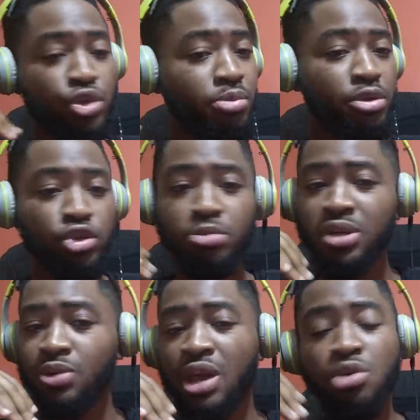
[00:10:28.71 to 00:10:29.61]
Doesn't doesn't
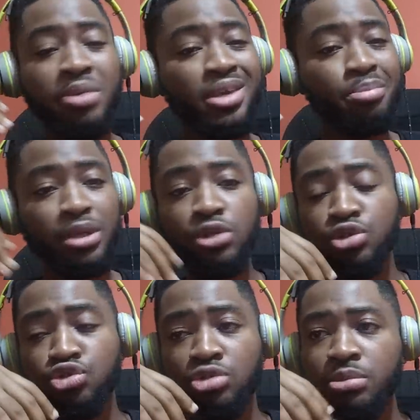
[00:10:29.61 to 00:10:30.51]
matter whether you make a
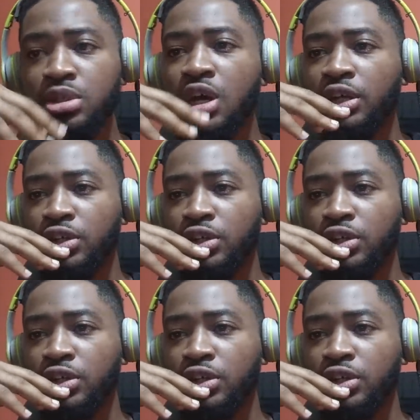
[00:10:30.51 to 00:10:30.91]
billion streams.